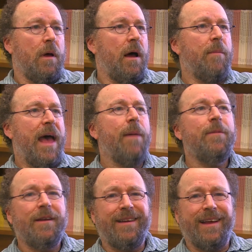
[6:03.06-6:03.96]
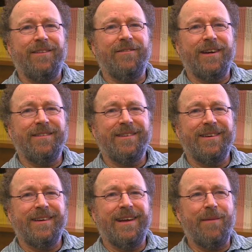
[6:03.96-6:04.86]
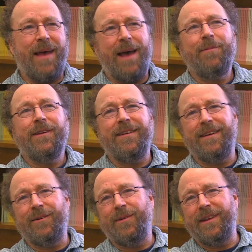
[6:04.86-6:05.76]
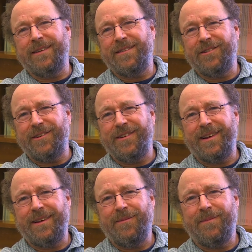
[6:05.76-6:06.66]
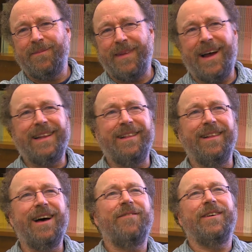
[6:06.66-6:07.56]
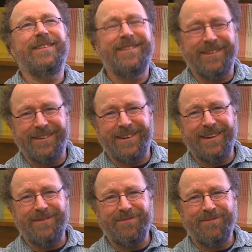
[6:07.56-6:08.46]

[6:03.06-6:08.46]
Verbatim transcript: I'm happy to take the risk. I'm happy to deal with the uncertainty. I love uncertainty.